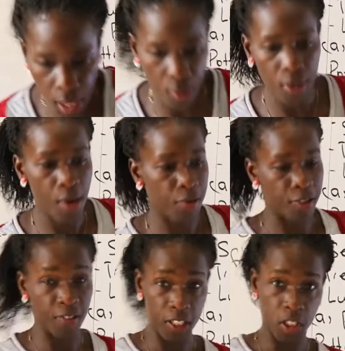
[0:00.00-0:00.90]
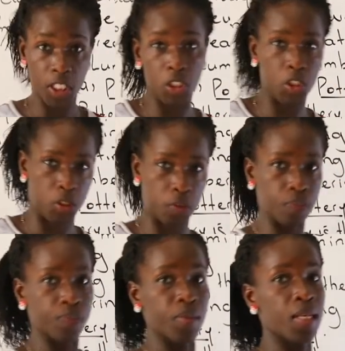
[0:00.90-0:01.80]
area with vegetation.
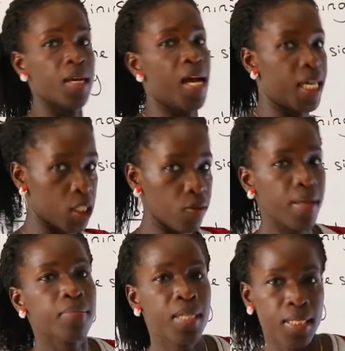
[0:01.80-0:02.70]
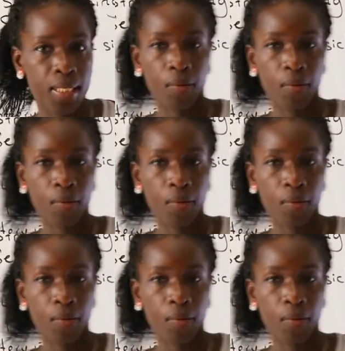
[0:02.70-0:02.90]
A swamp is a